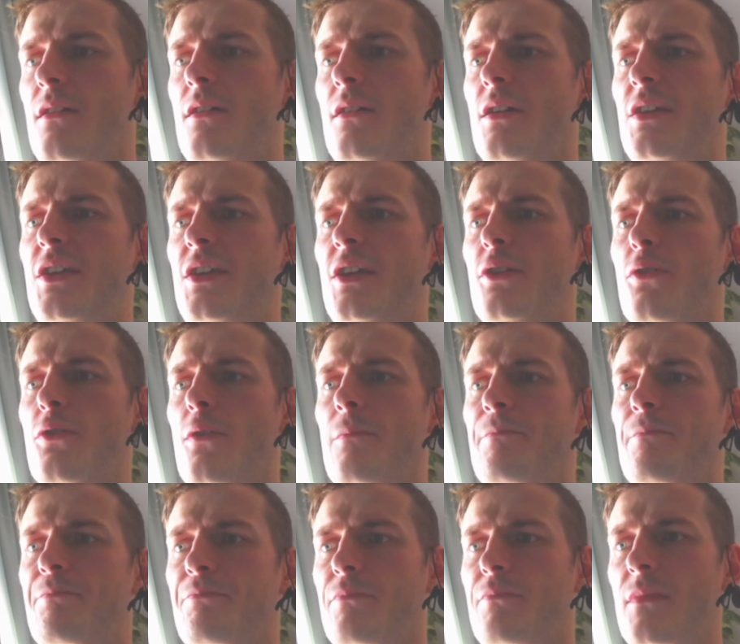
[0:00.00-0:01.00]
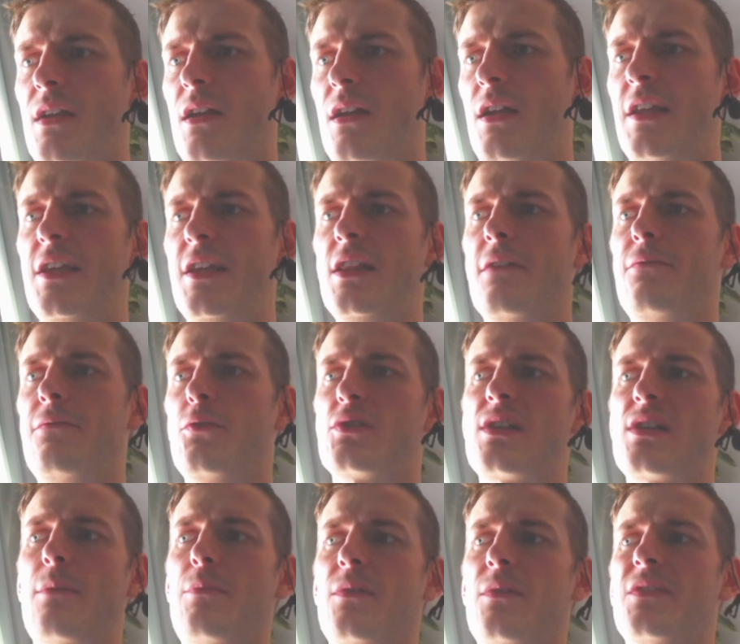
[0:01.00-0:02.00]
hero, Lina, for
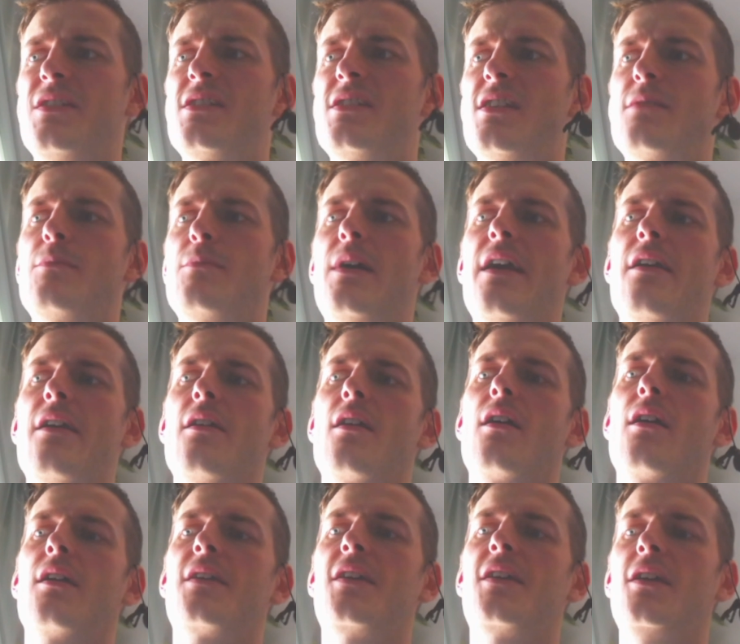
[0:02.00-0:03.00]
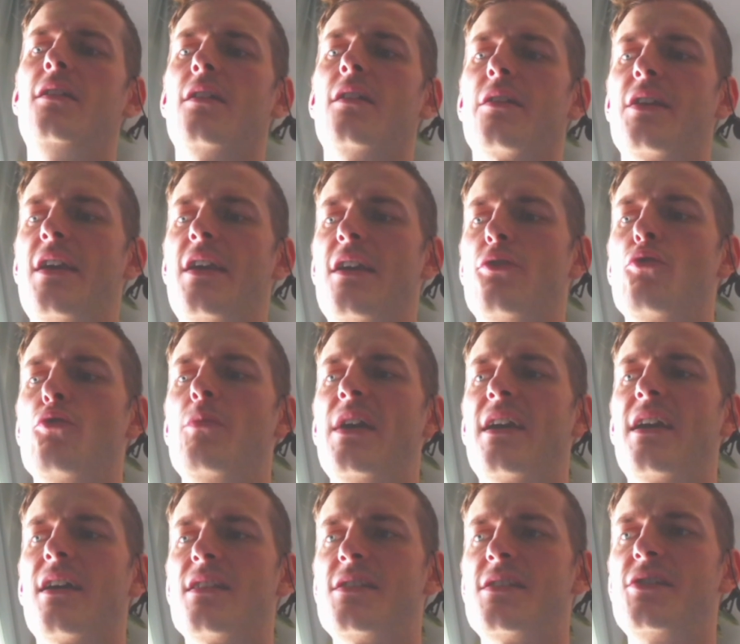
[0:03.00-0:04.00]
example, this is my healer. Yeah, you may
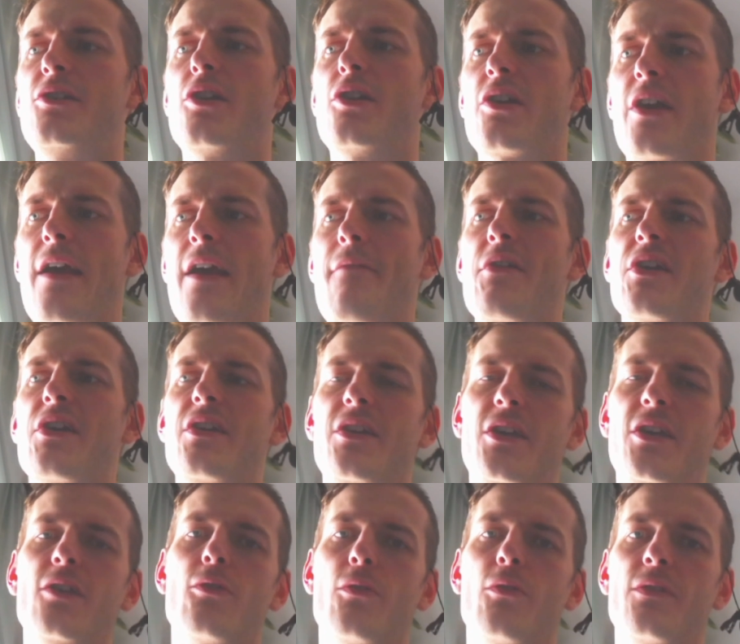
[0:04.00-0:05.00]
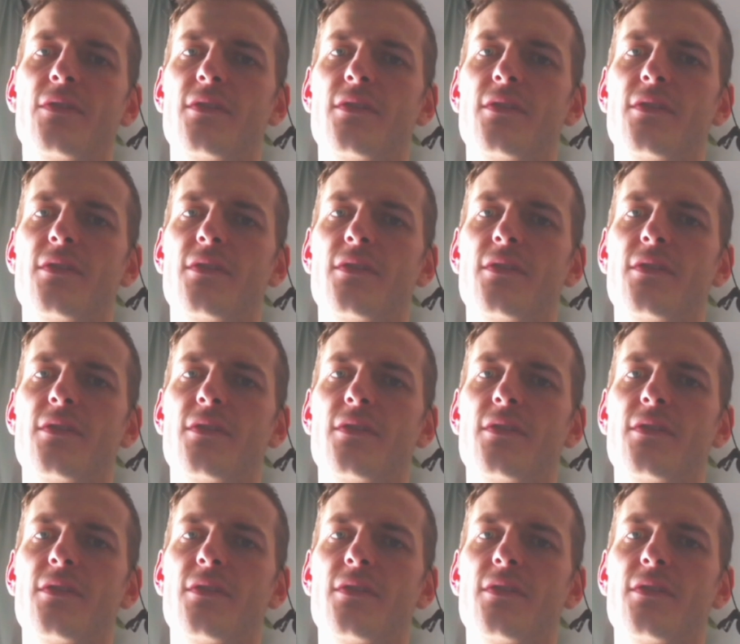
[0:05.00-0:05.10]
consider having healer